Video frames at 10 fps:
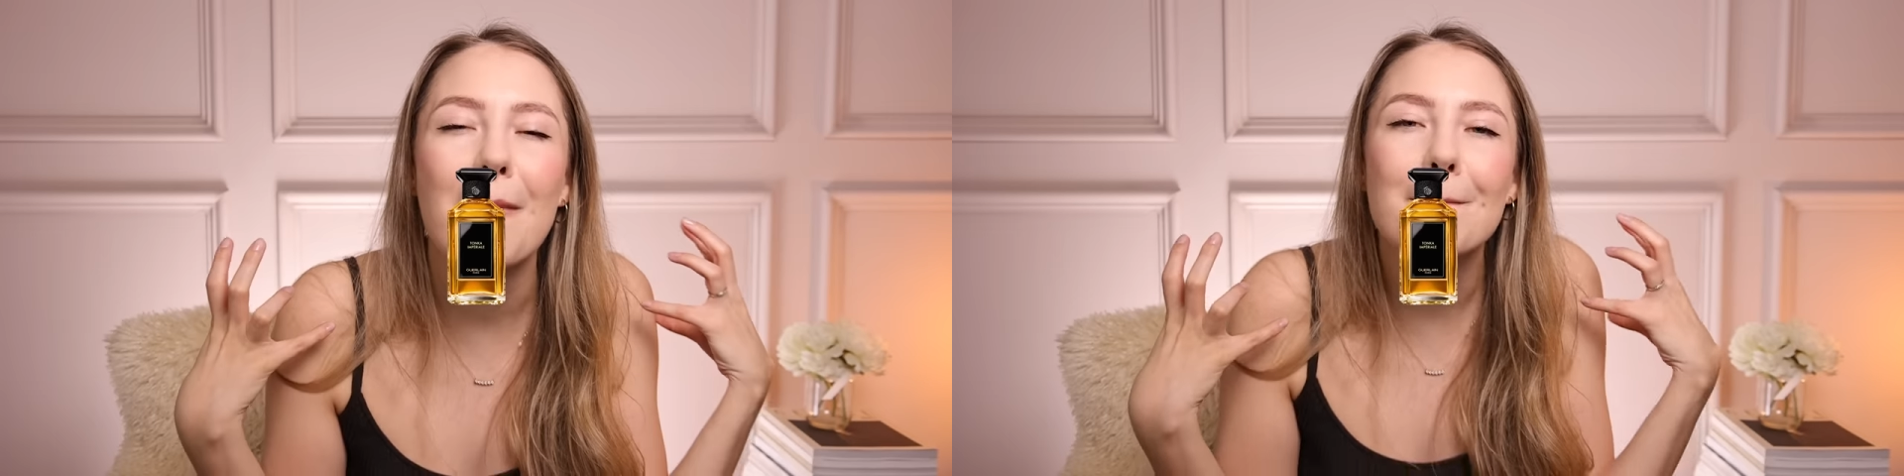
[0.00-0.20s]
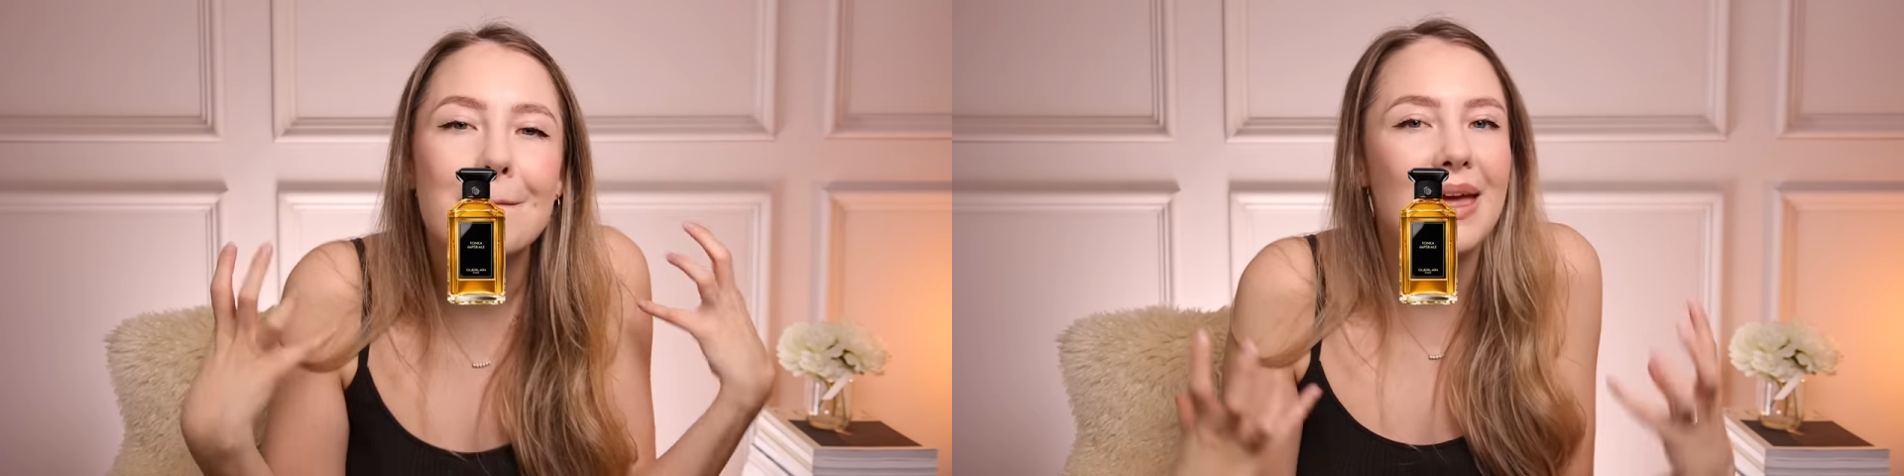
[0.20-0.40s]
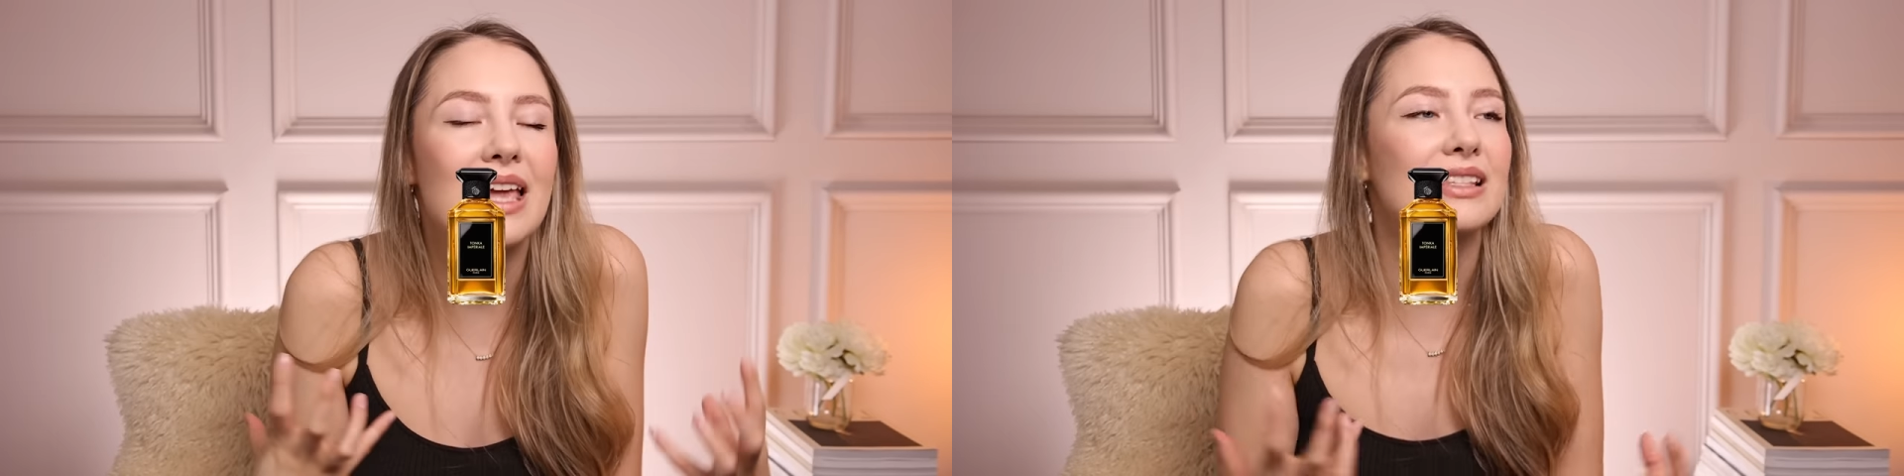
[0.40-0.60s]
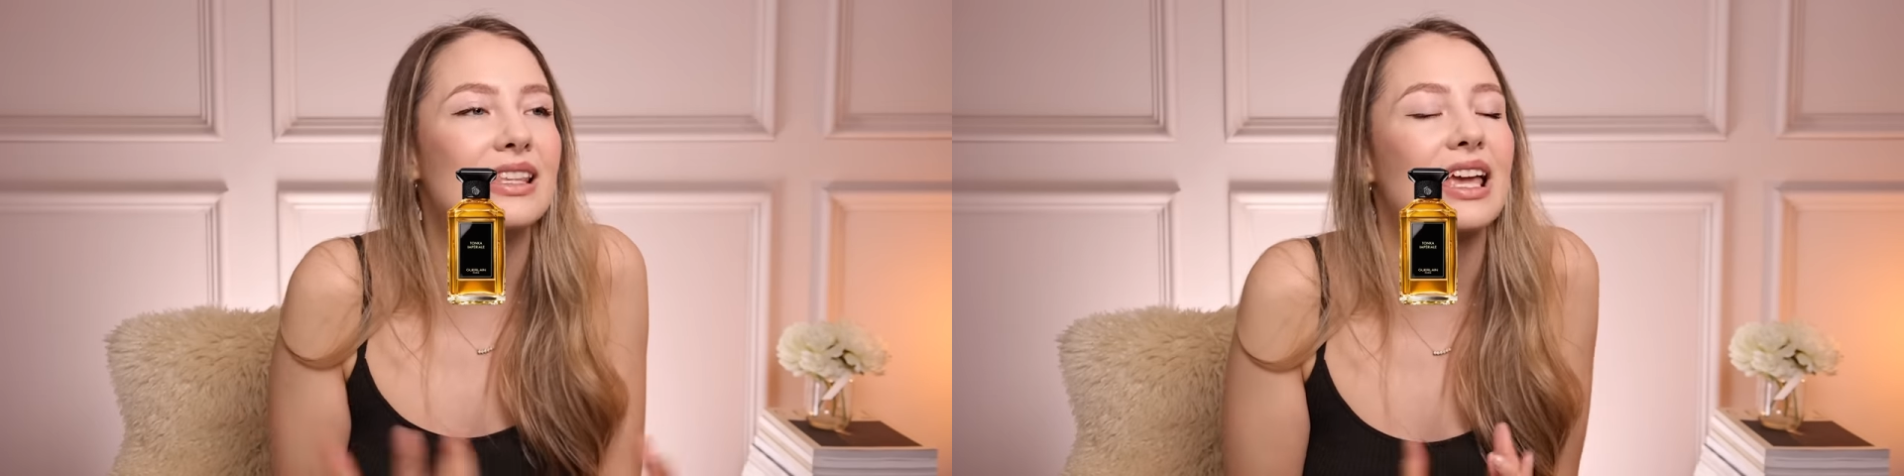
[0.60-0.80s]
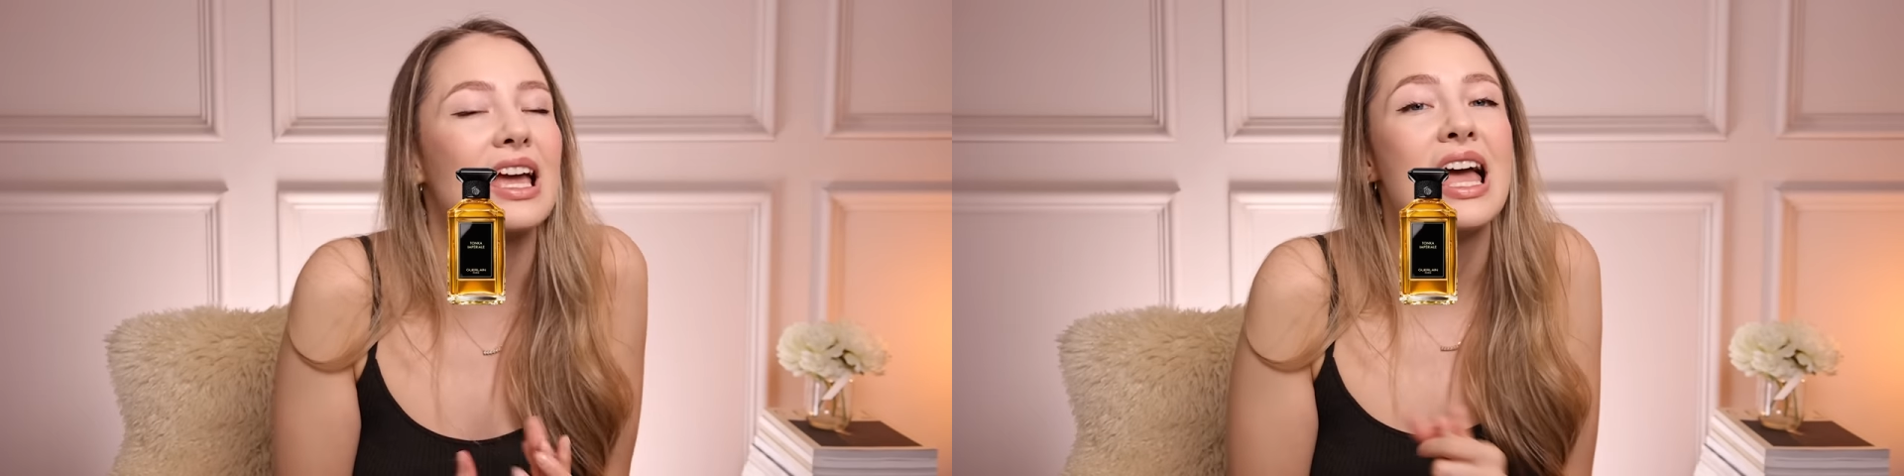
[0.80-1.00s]

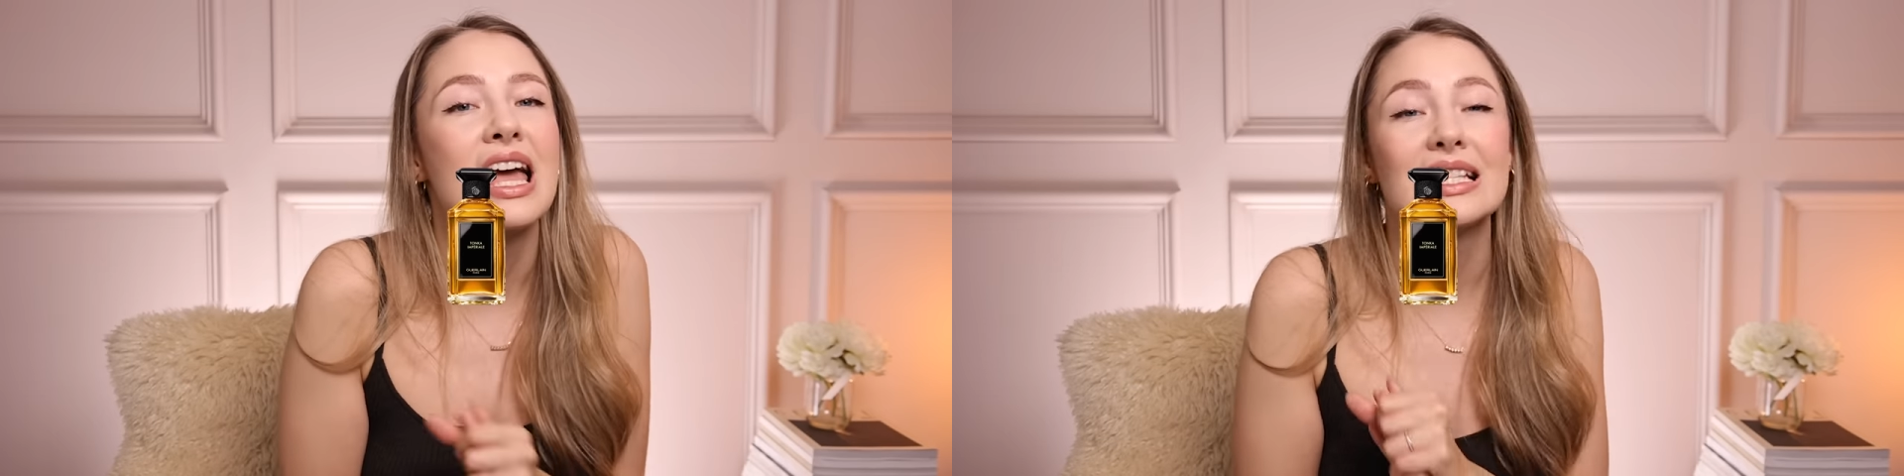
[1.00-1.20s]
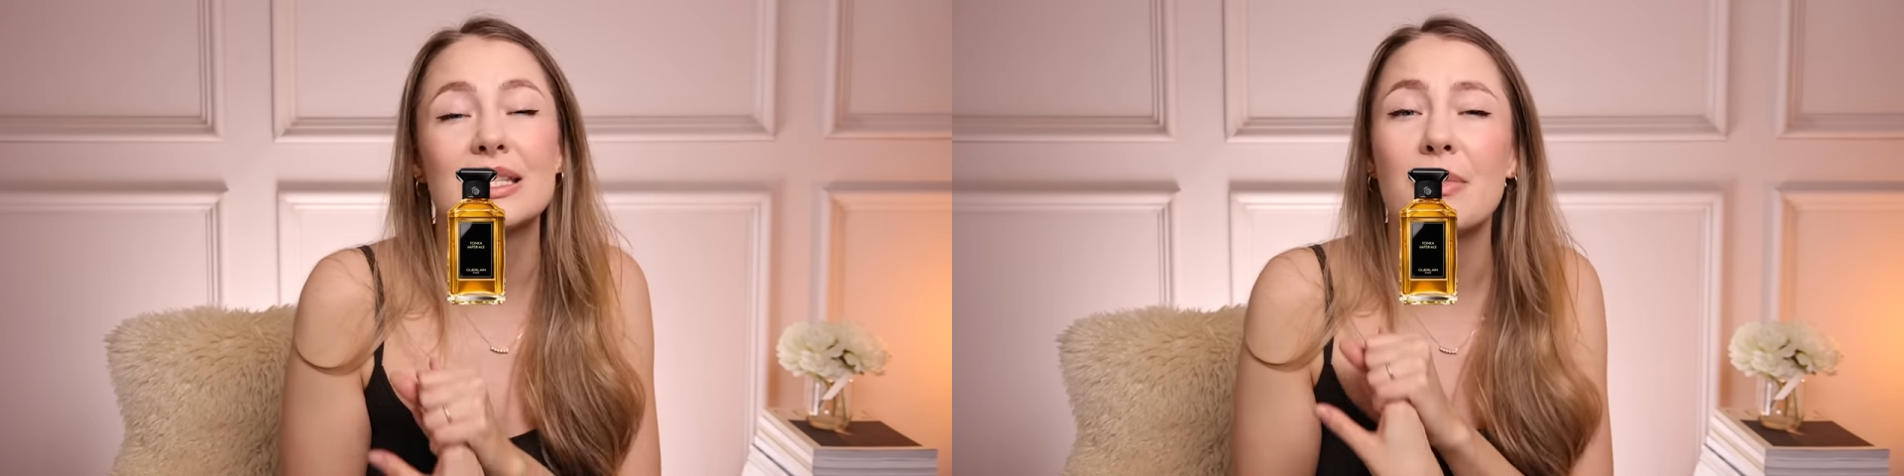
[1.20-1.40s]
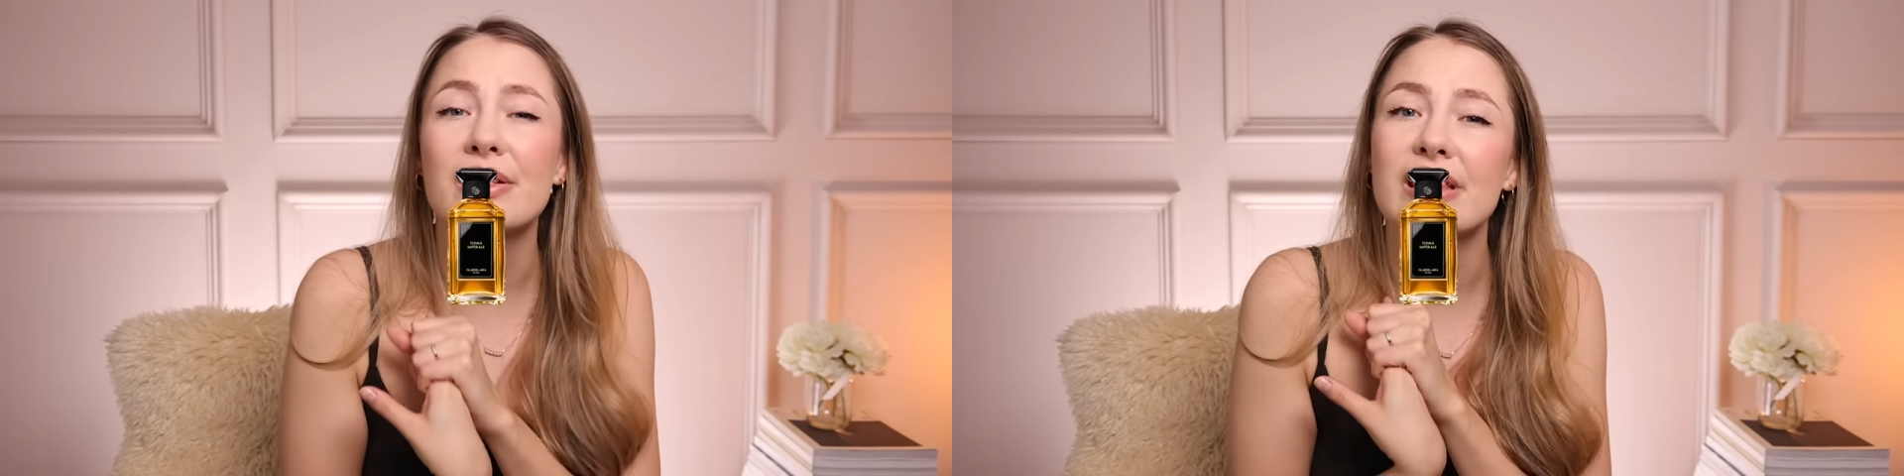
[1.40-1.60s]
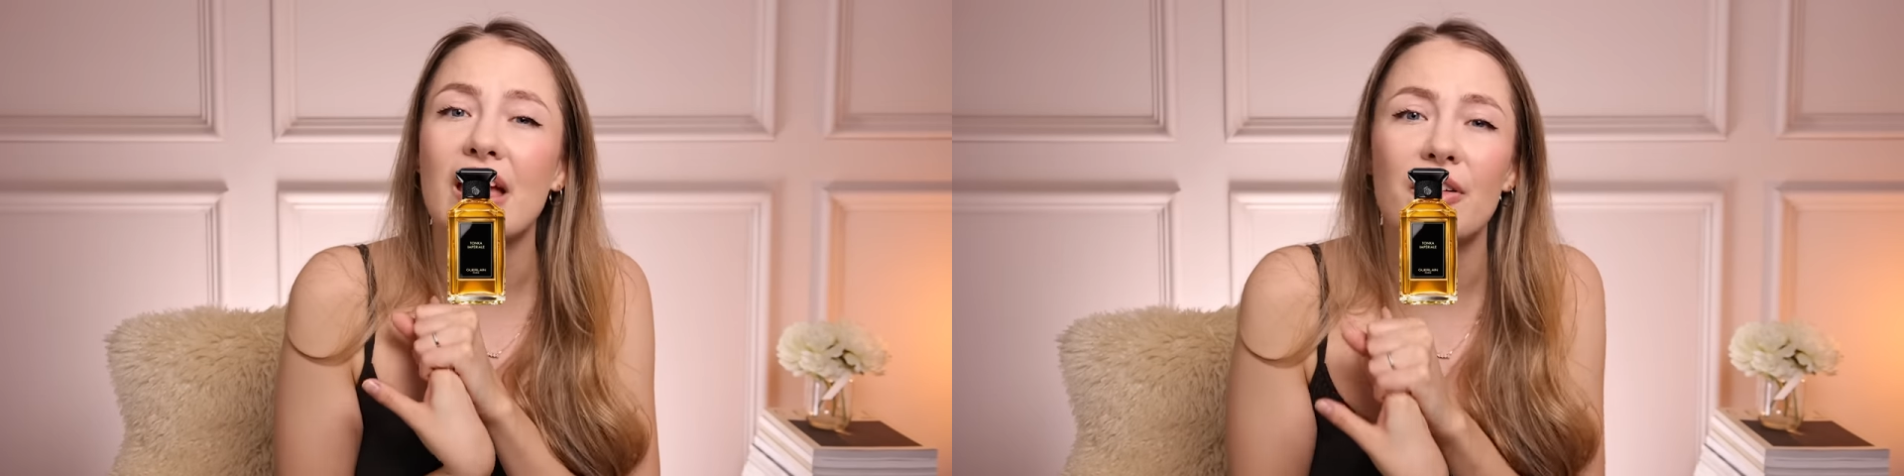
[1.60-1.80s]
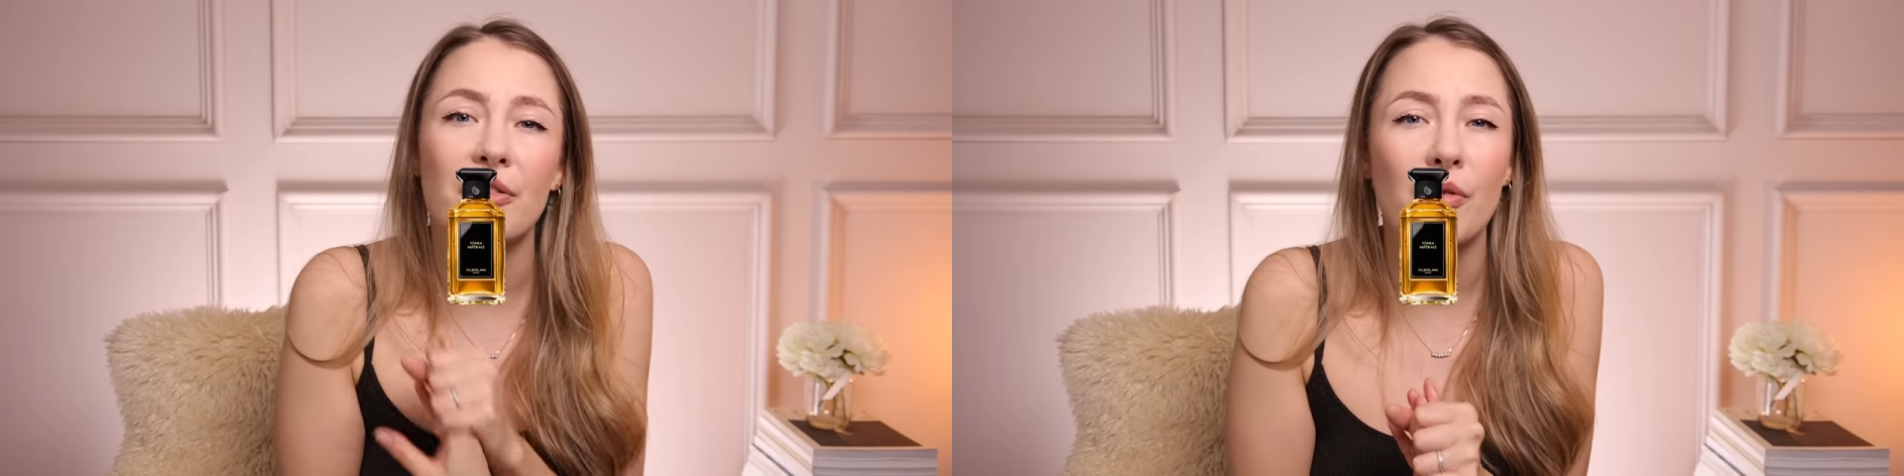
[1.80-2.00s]
amazing. It smells
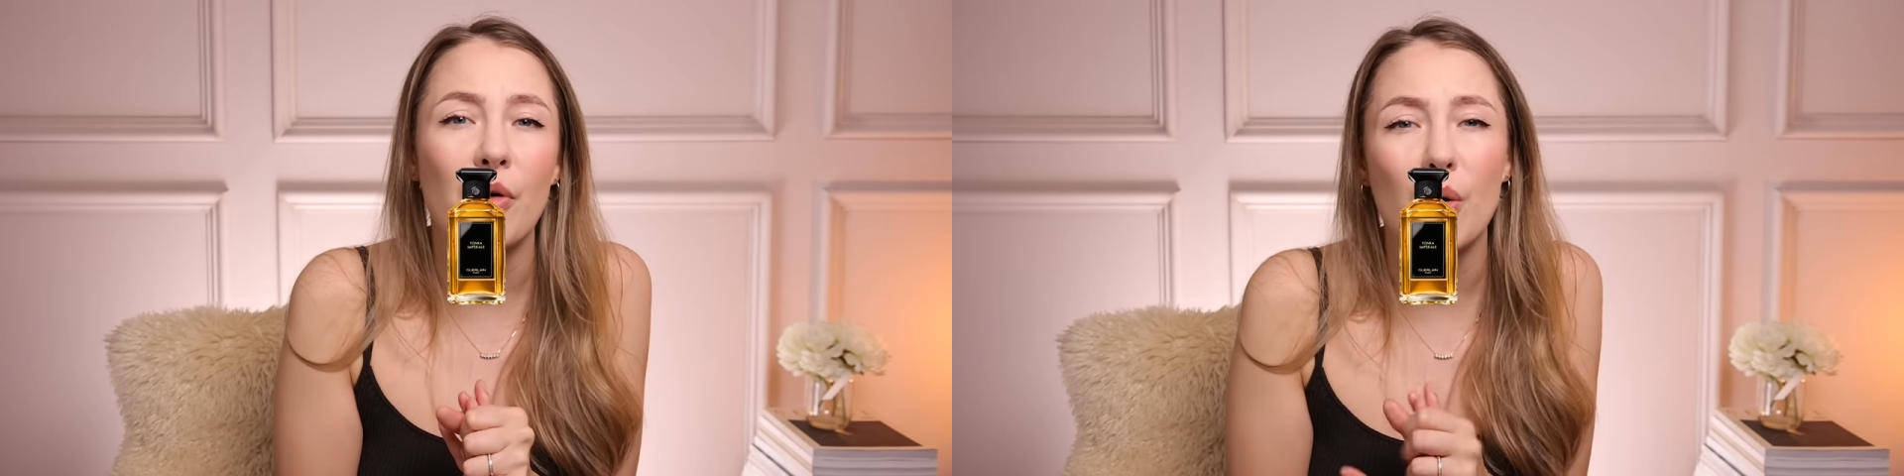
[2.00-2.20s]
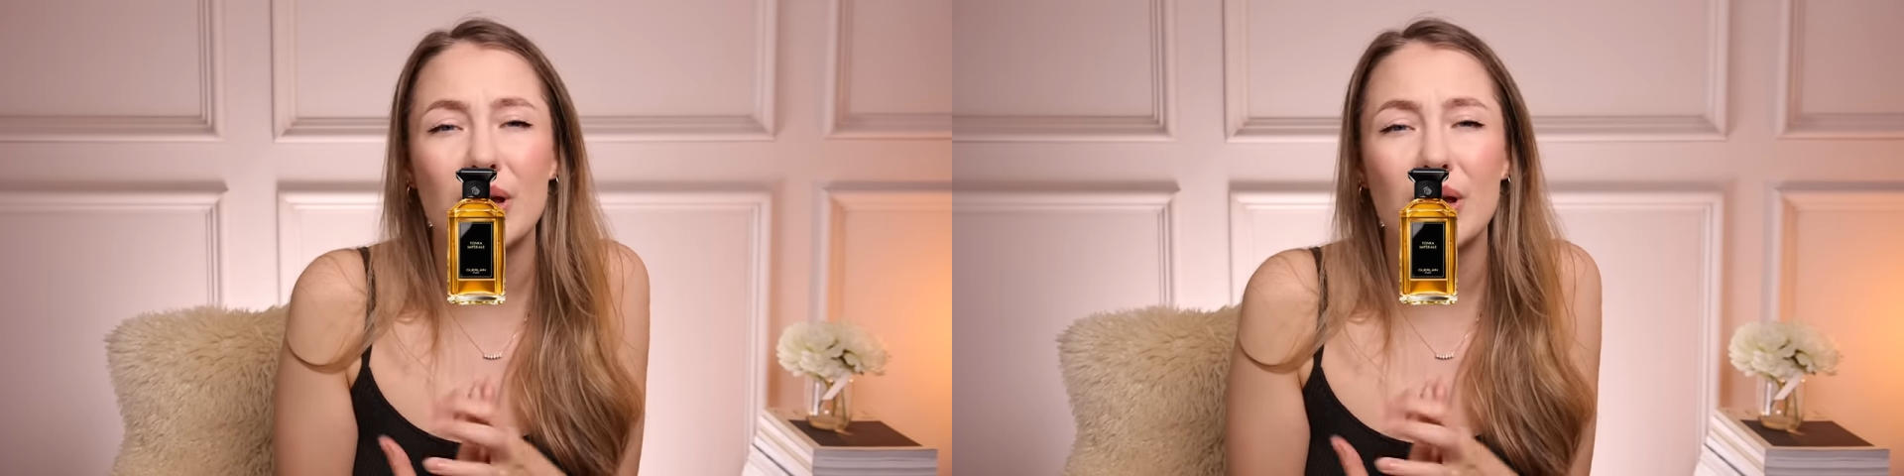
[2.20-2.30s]
like fall.